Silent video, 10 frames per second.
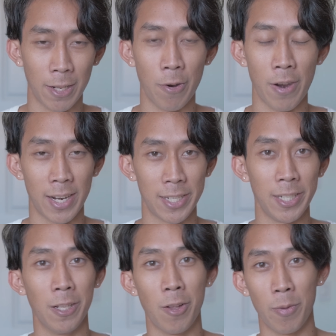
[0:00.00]
there are
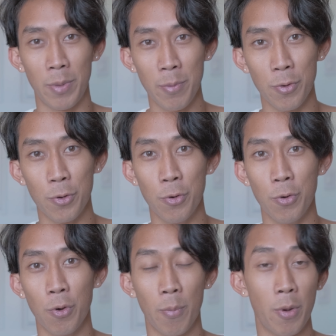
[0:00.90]
actually a lot of people
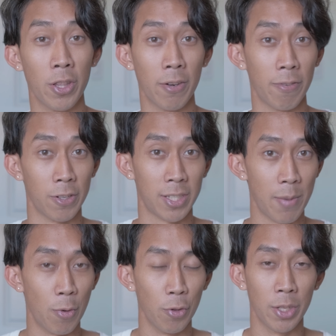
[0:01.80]
who, upon their first
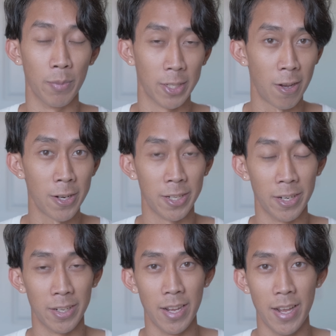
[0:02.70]
time holding a massage
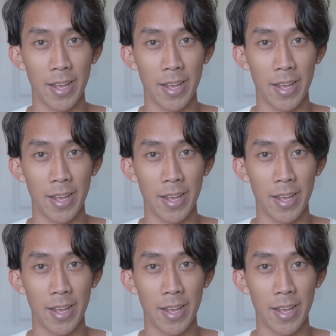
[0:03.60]
gun,